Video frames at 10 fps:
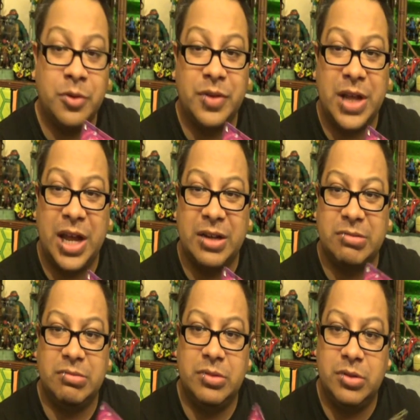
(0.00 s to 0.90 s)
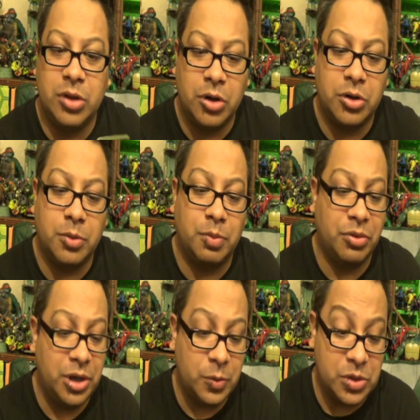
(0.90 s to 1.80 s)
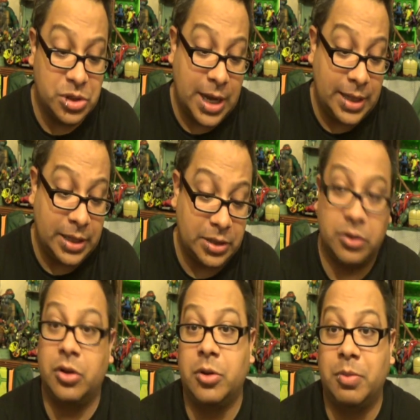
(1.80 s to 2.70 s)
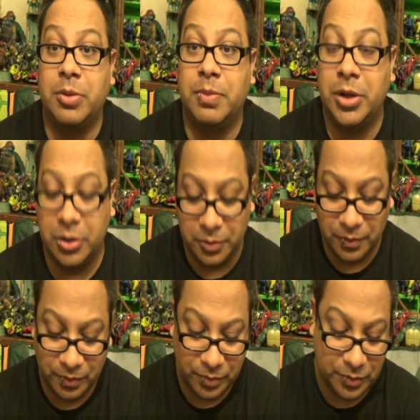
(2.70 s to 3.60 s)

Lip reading: more of that darker print, which I like the darker print better.